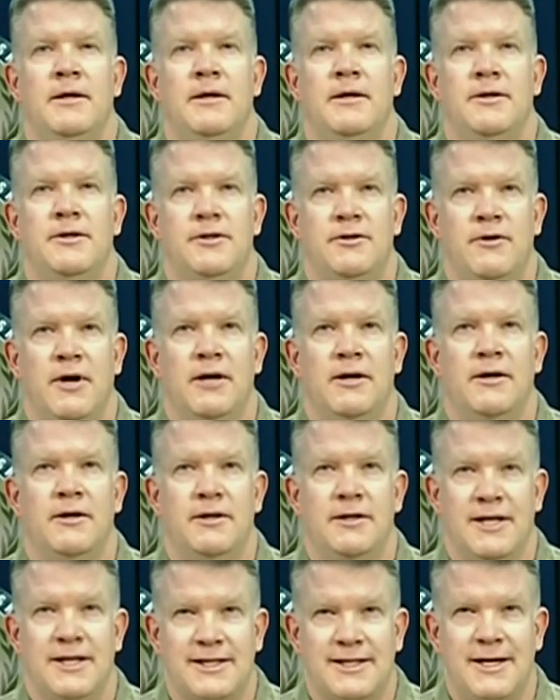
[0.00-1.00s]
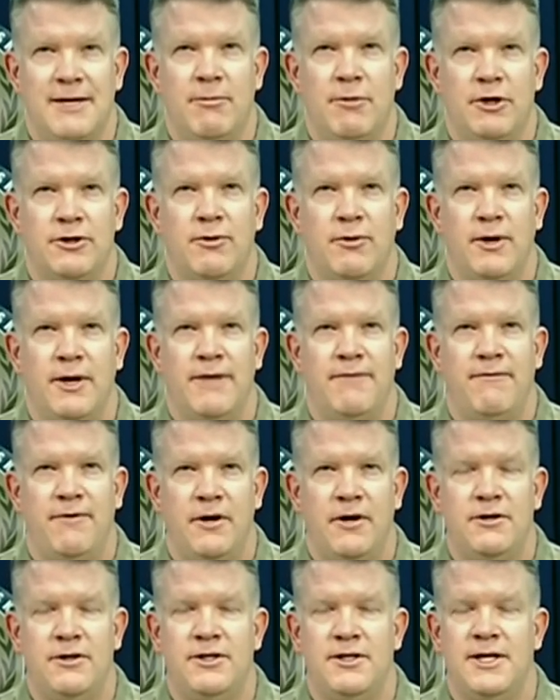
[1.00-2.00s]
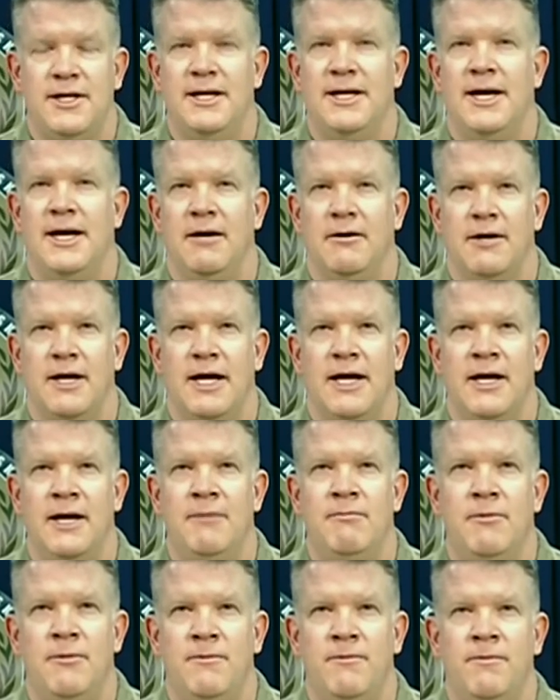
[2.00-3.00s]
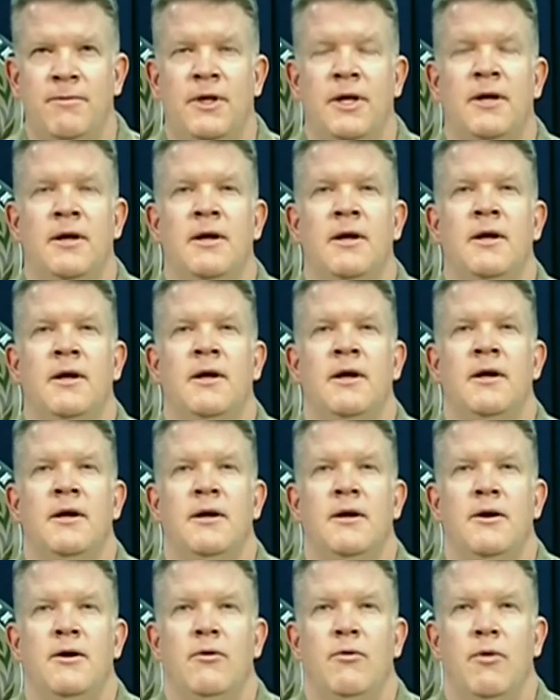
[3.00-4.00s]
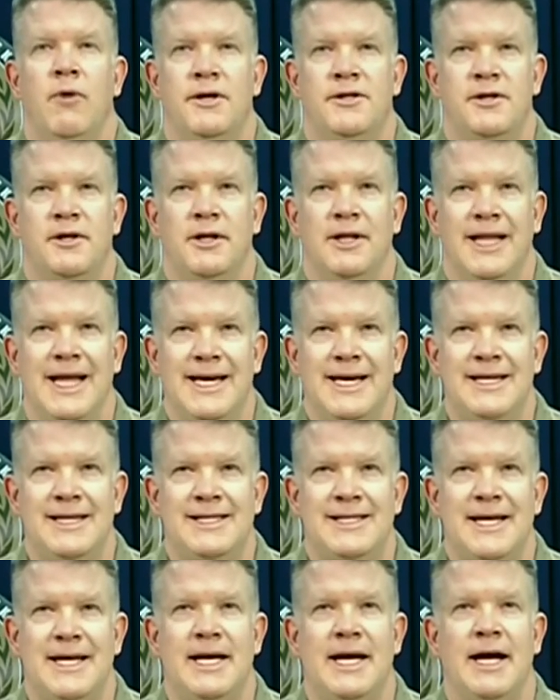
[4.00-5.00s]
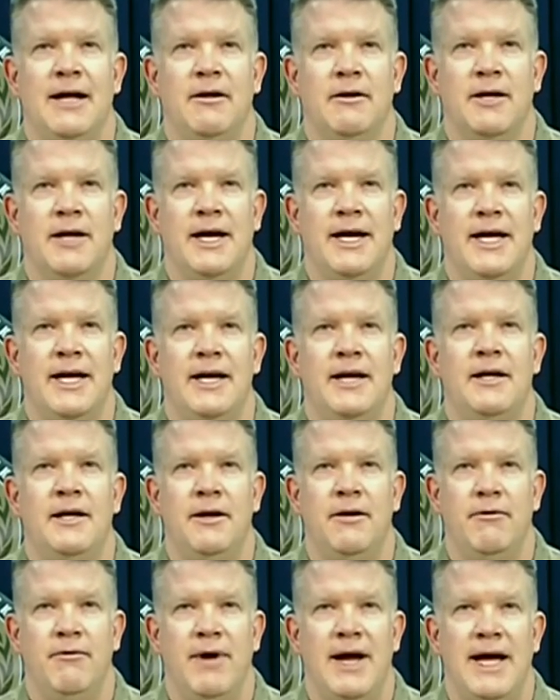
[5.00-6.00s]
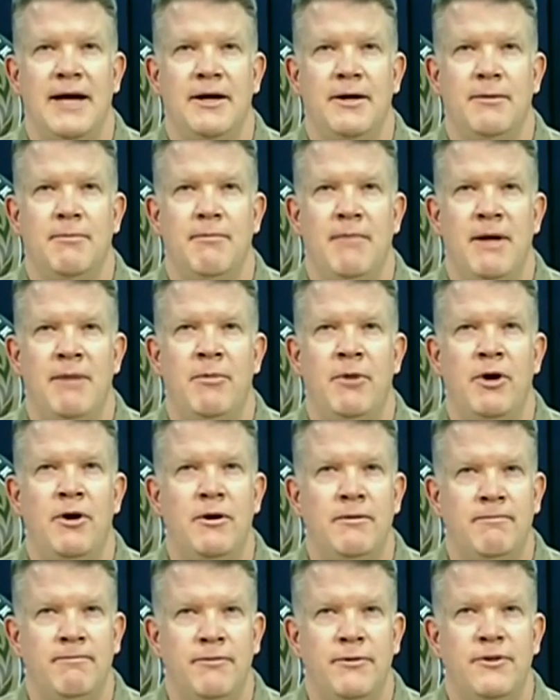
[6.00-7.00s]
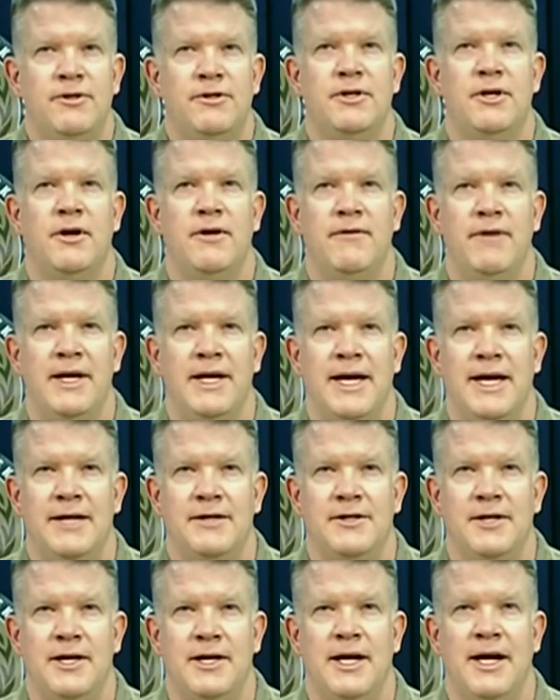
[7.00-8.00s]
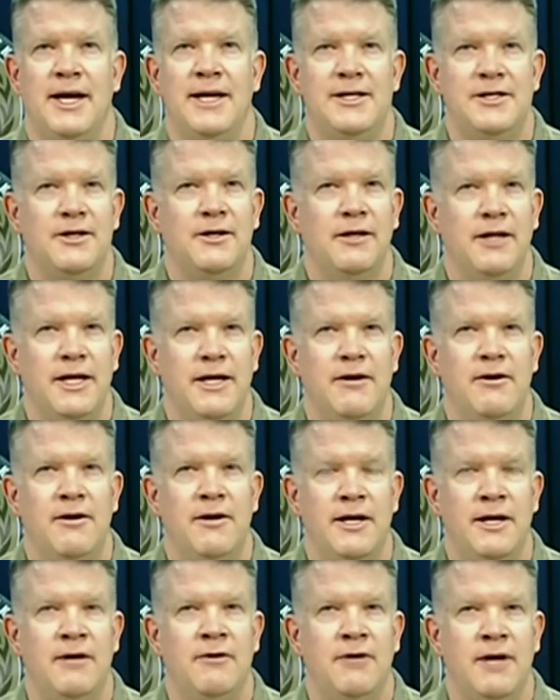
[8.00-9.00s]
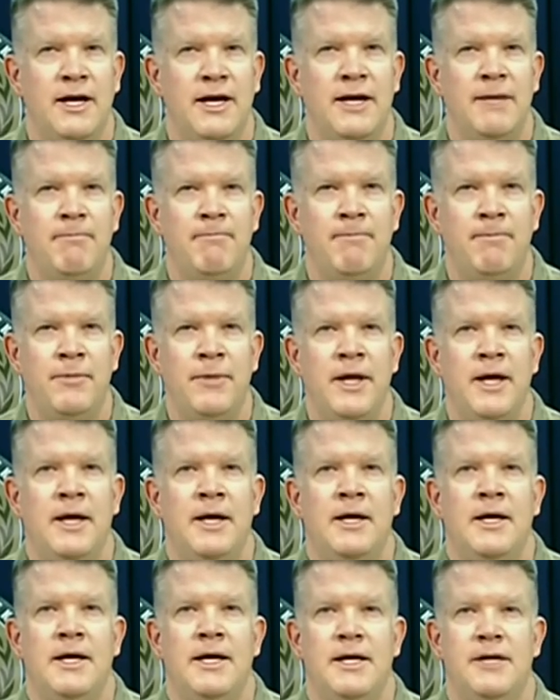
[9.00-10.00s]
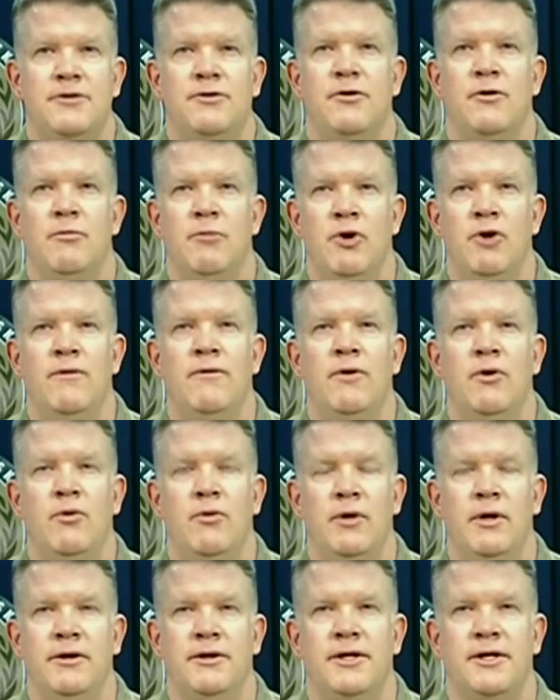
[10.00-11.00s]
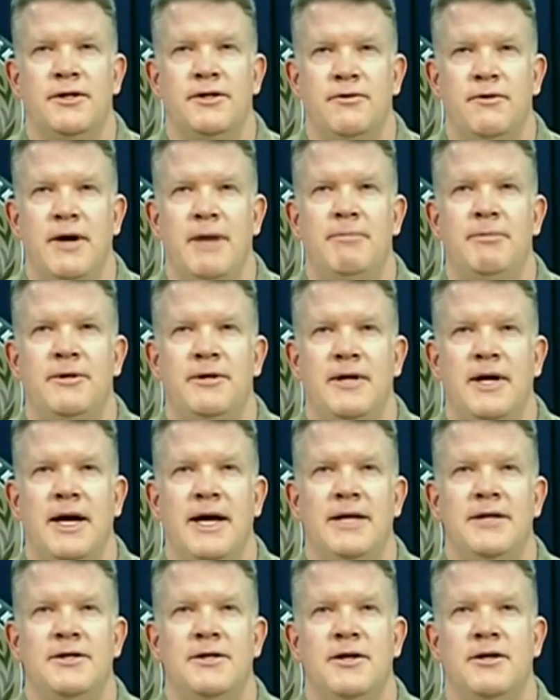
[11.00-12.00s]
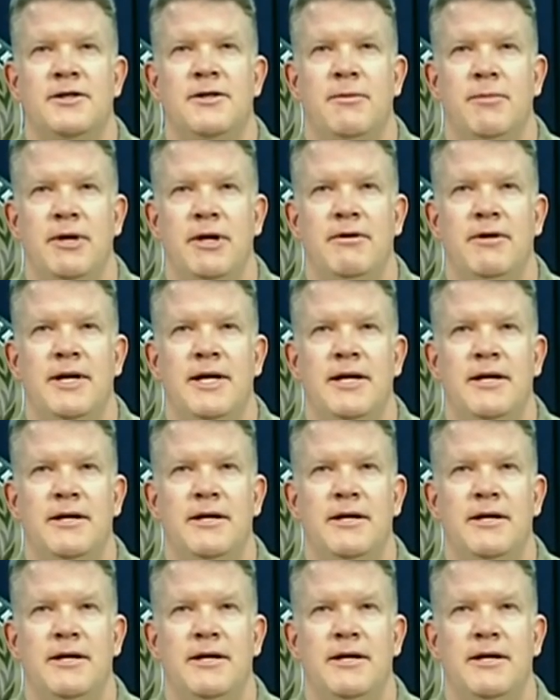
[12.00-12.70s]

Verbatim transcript: struck December 21st in Al Qaim, was a legacy Al Qaeda Iraq member serving as an ISIL leader in Al-Qaim. His removal will disrupt ISIL's ability to